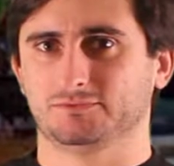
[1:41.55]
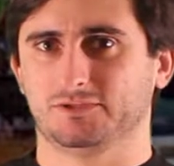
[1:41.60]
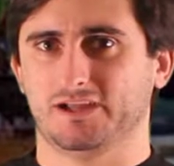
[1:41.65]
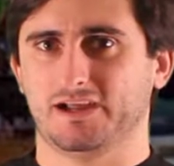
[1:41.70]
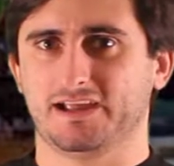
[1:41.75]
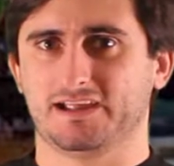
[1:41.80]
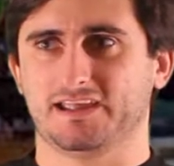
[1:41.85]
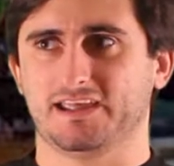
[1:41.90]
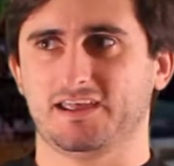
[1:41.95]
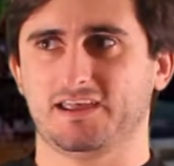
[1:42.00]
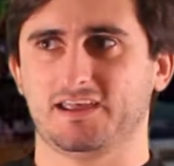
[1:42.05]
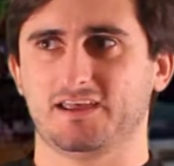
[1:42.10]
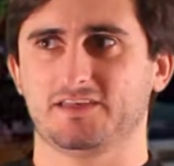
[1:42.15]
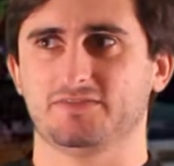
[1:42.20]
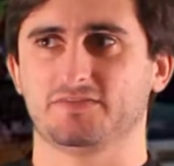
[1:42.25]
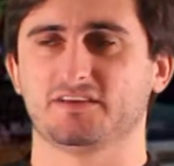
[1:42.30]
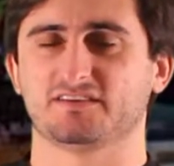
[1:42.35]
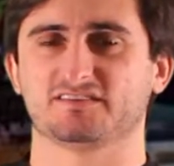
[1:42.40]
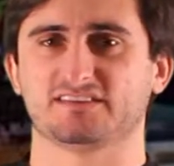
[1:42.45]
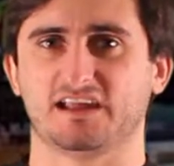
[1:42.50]
like
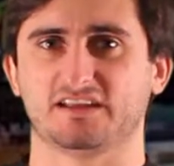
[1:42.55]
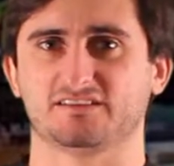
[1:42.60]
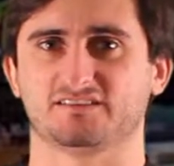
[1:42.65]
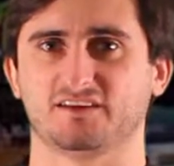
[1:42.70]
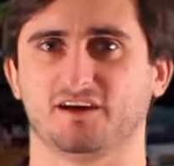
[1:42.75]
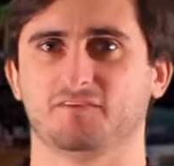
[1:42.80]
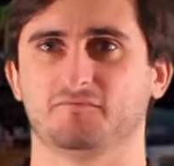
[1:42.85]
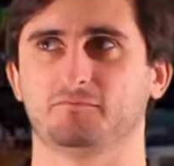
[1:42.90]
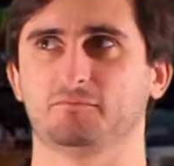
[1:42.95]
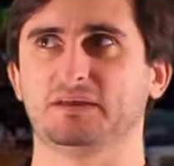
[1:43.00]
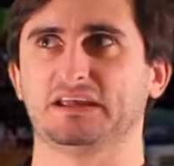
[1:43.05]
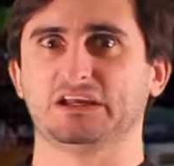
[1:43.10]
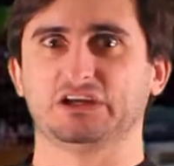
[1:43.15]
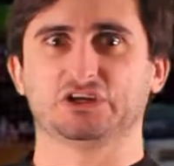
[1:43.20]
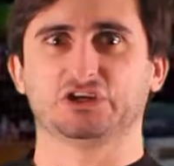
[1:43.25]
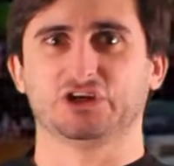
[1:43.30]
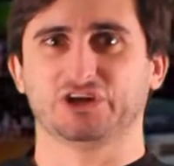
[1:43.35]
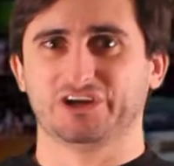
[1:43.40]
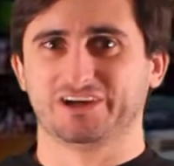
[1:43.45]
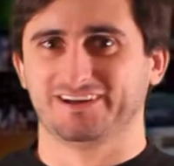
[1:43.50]
in the sense of being
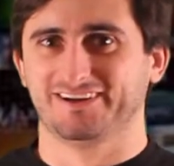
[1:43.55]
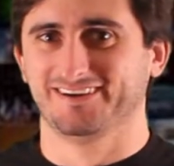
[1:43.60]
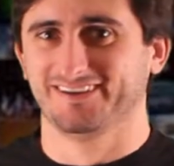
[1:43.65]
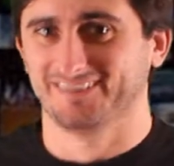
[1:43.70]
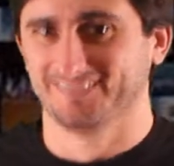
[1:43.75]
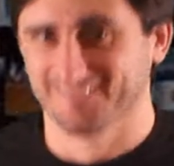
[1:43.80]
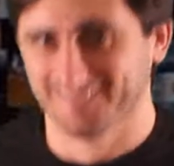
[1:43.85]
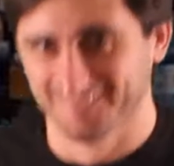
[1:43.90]
good